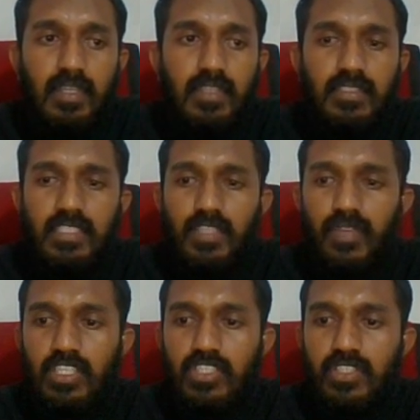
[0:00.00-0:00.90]

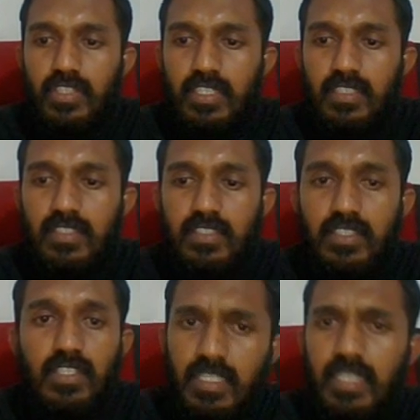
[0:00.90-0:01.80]
G5 square.
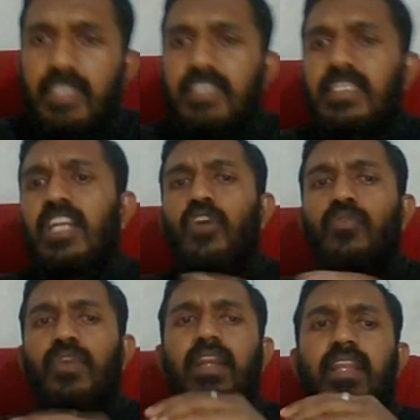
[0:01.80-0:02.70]
In this kind of
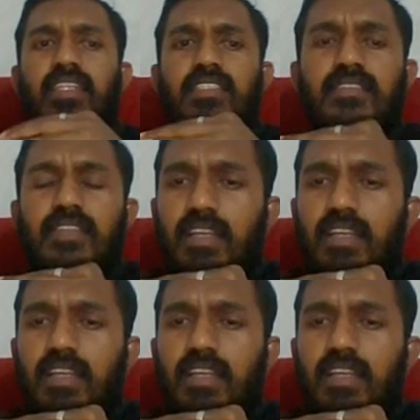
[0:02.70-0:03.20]
endings,